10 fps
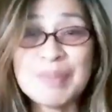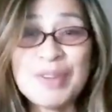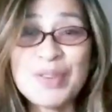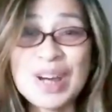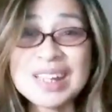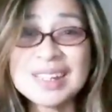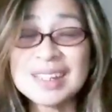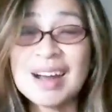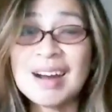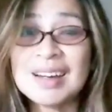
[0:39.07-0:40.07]
Before I
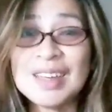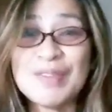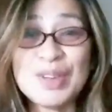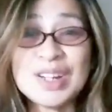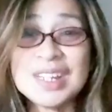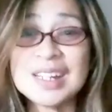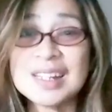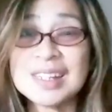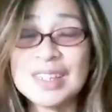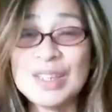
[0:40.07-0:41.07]
start, if you're
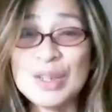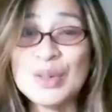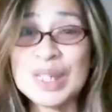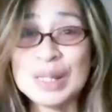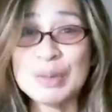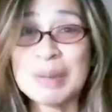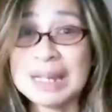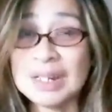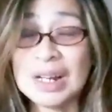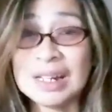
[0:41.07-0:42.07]
just new into my
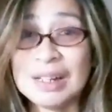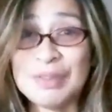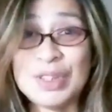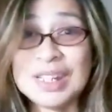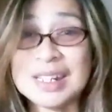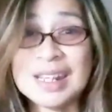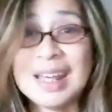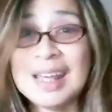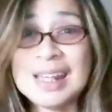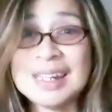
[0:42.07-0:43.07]
channel, if you just
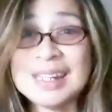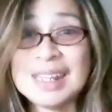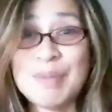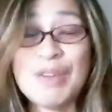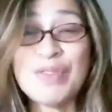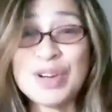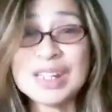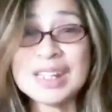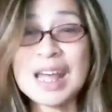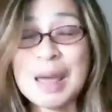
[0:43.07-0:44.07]
see me
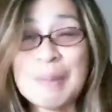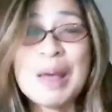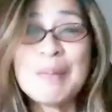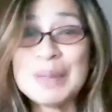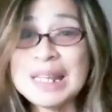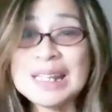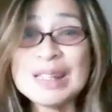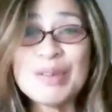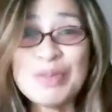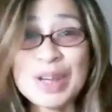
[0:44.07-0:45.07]
first time, please
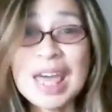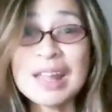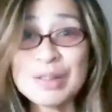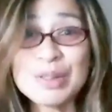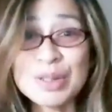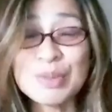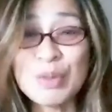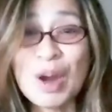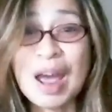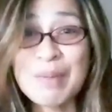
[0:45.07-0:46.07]
don't forget to
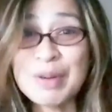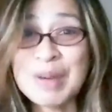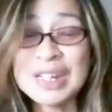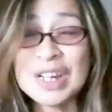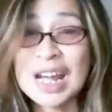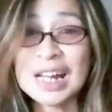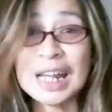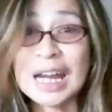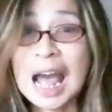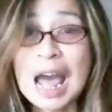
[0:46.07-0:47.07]
subscribe on my channel,
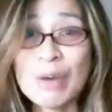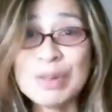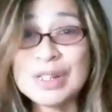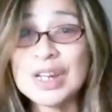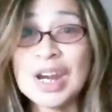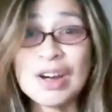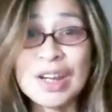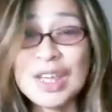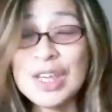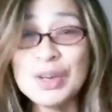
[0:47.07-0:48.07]
and I will share
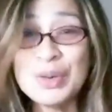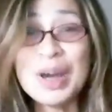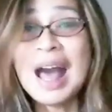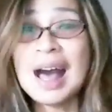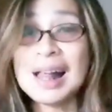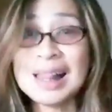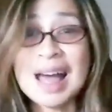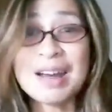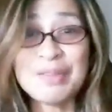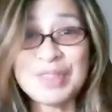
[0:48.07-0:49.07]
you a
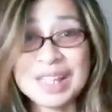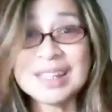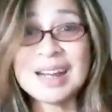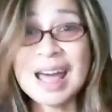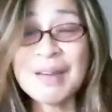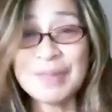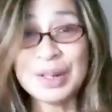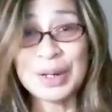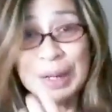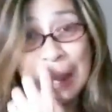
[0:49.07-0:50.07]
lot of things that I've
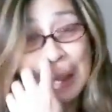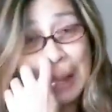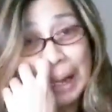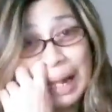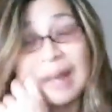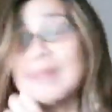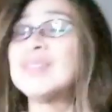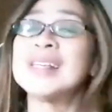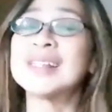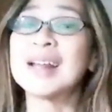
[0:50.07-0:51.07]
learned, a lot of
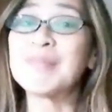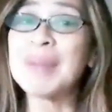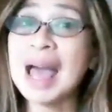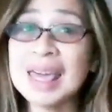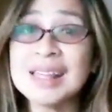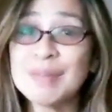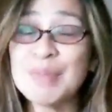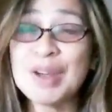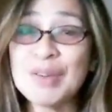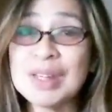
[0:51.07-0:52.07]
things that my
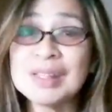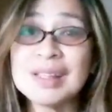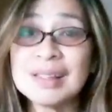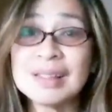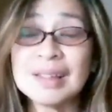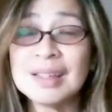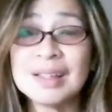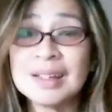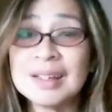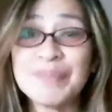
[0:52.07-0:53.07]
experience in
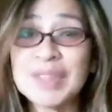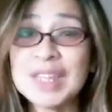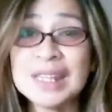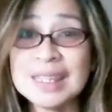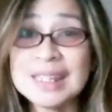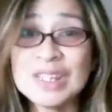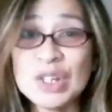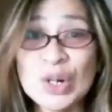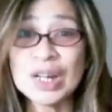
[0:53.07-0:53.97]
this journey